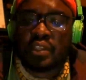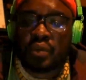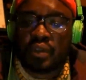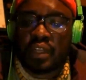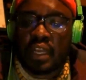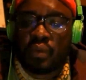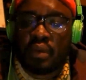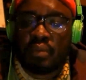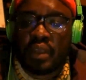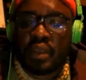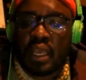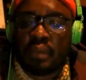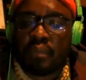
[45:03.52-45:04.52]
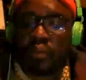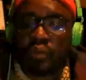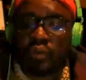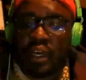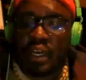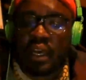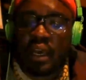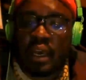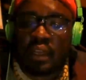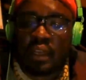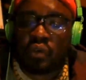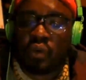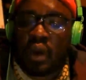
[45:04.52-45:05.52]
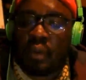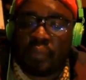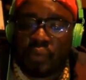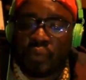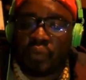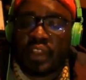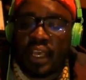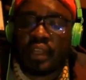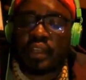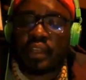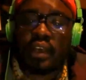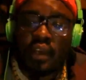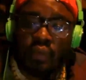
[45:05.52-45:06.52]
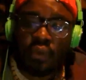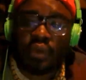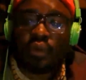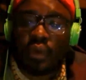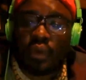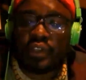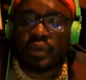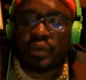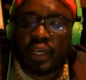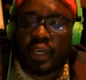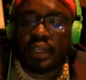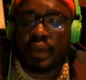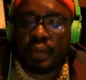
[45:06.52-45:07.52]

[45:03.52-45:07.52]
that we'll be able to approve. Then we'll work together.